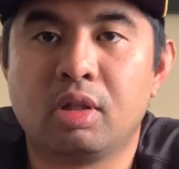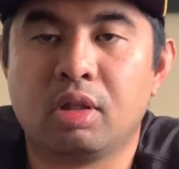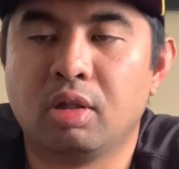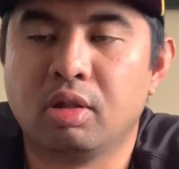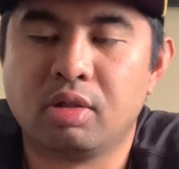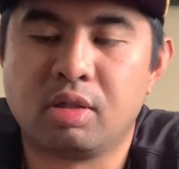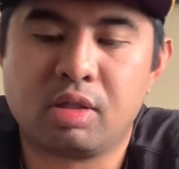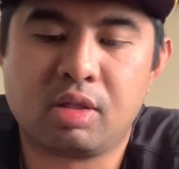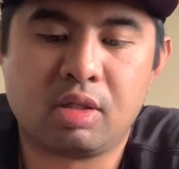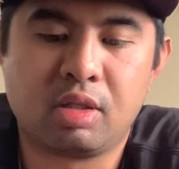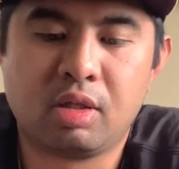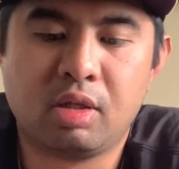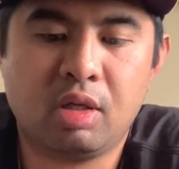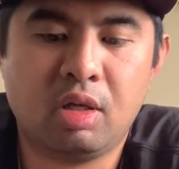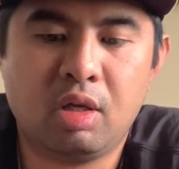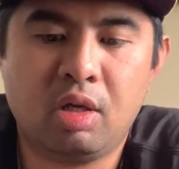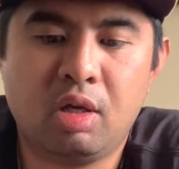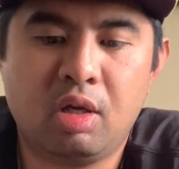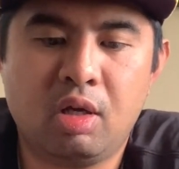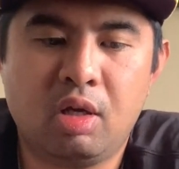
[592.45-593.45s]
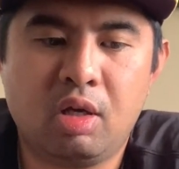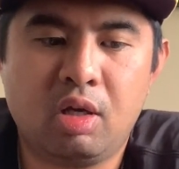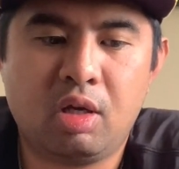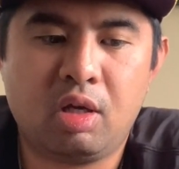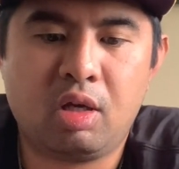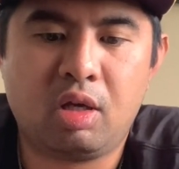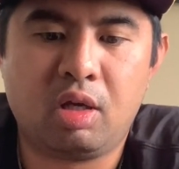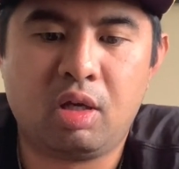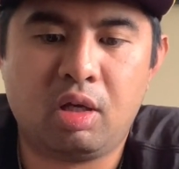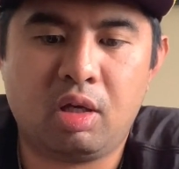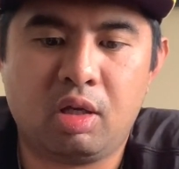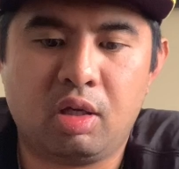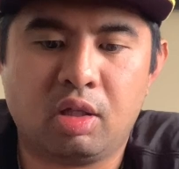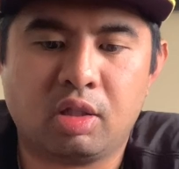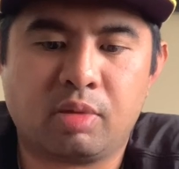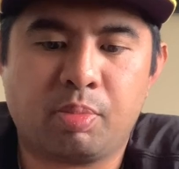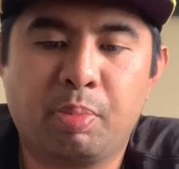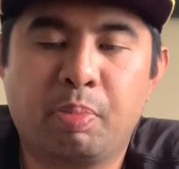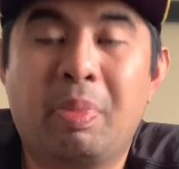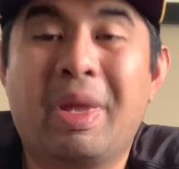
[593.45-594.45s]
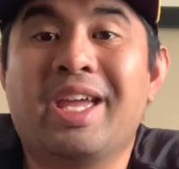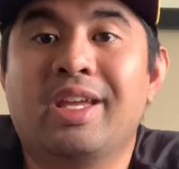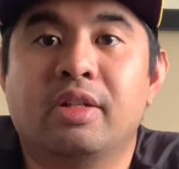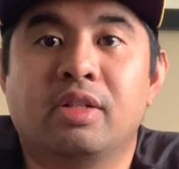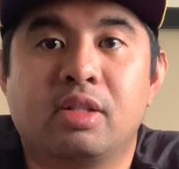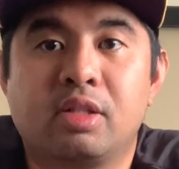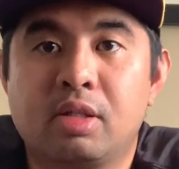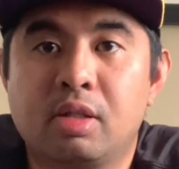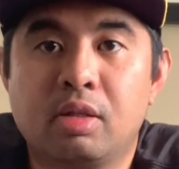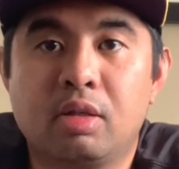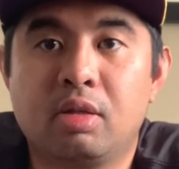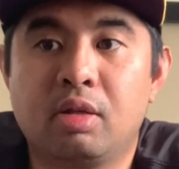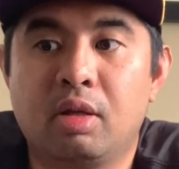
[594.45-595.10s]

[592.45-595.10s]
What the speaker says: It's base.